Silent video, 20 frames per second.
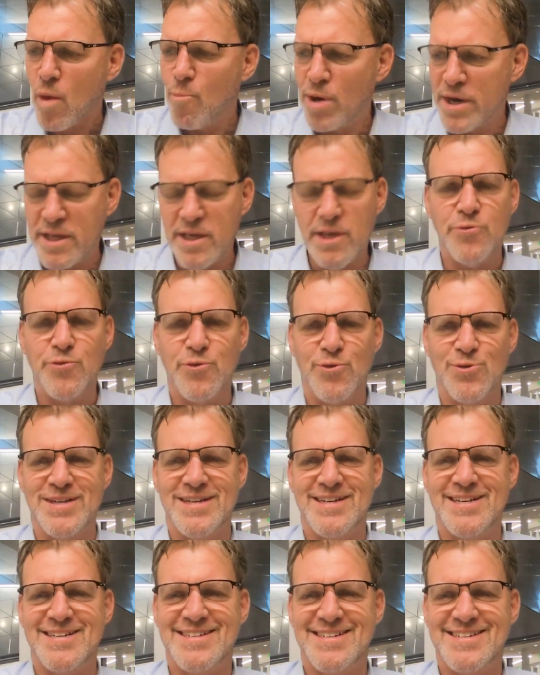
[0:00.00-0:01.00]
But
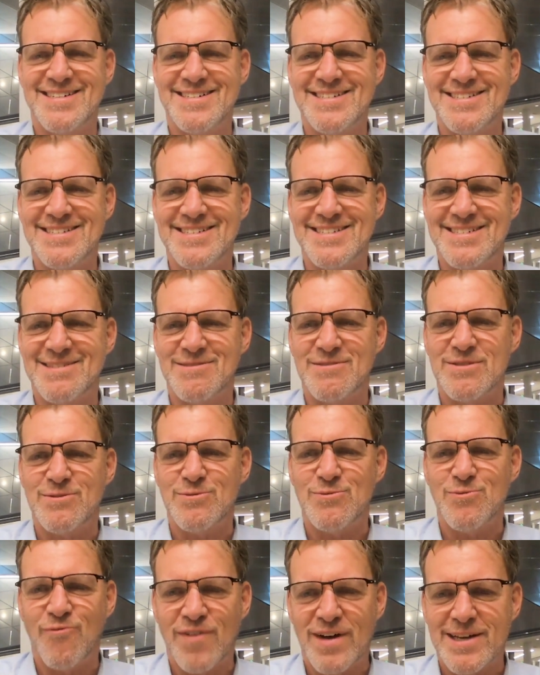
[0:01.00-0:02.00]
Ethernet is
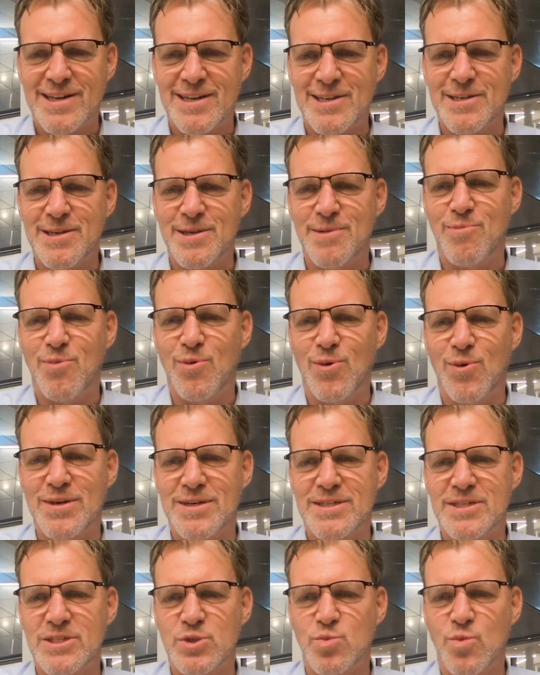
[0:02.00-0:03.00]
vitally
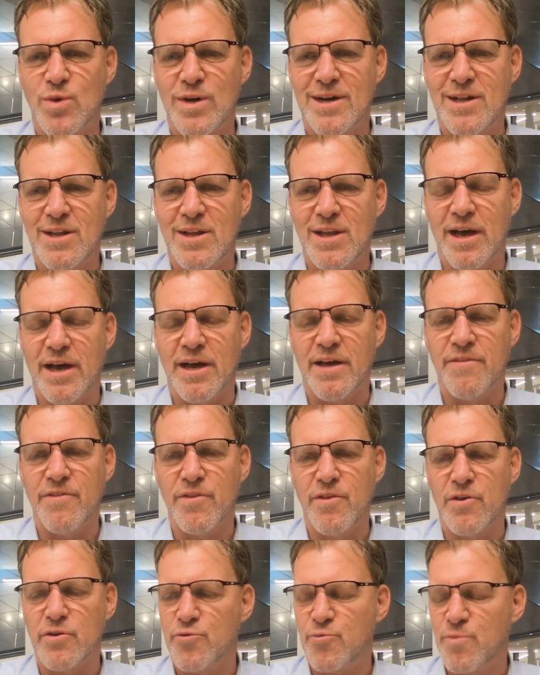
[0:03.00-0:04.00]
important as well.
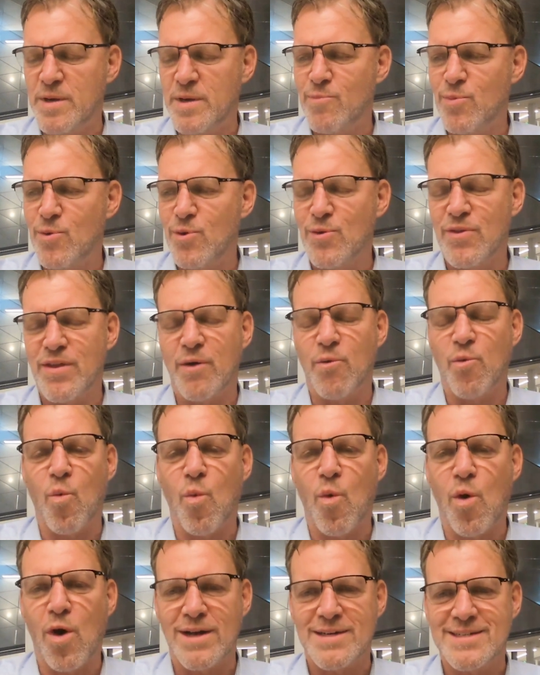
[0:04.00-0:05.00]
And there's people that
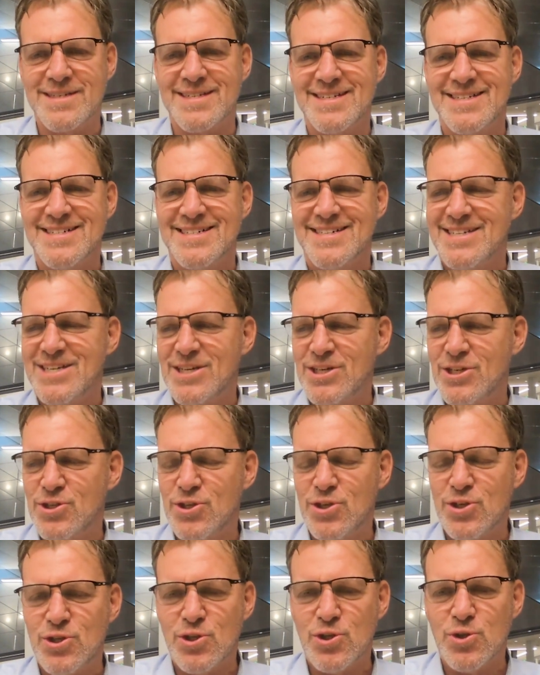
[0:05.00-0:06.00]
want
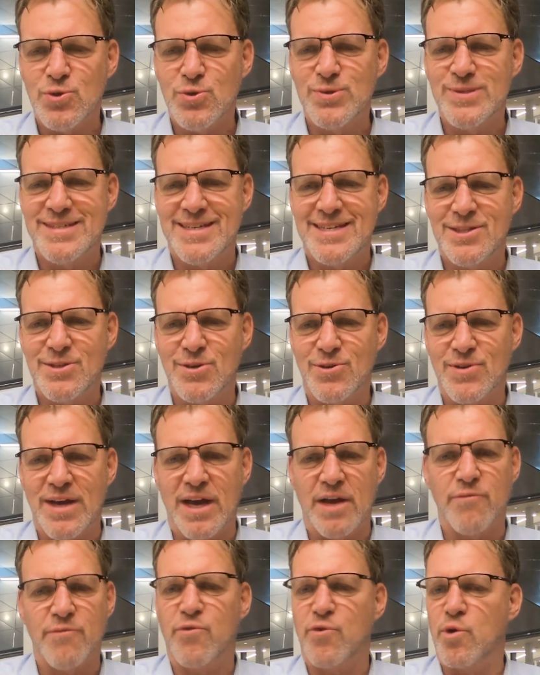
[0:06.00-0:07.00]
to use
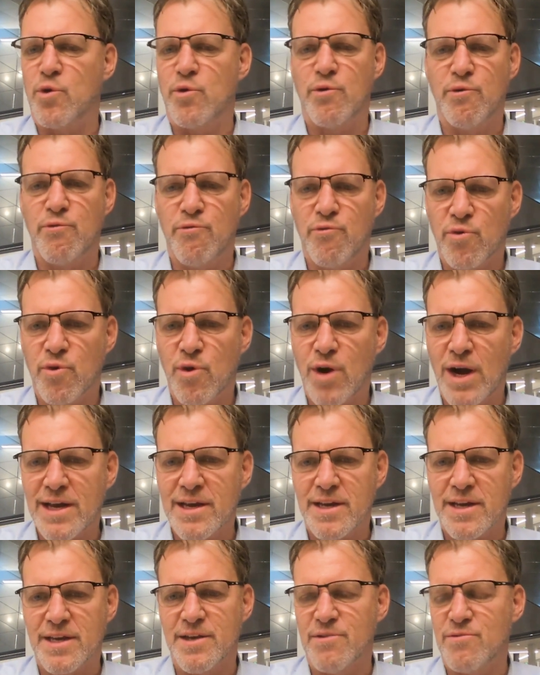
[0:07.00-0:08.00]
Ethernet for a
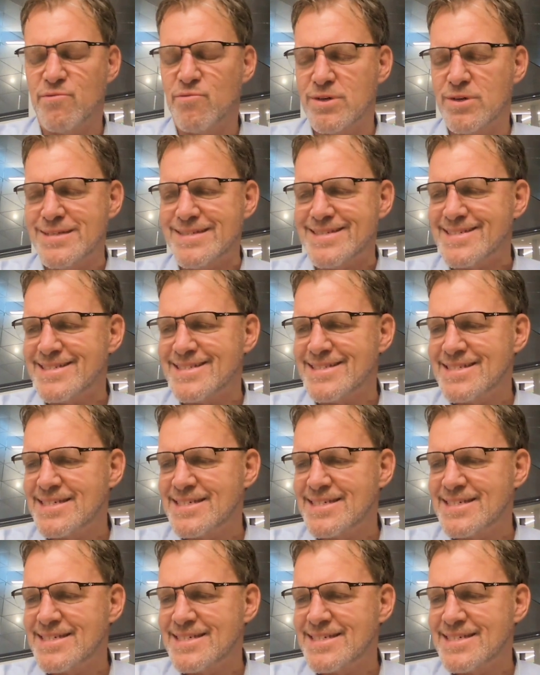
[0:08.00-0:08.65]
variety of reasons.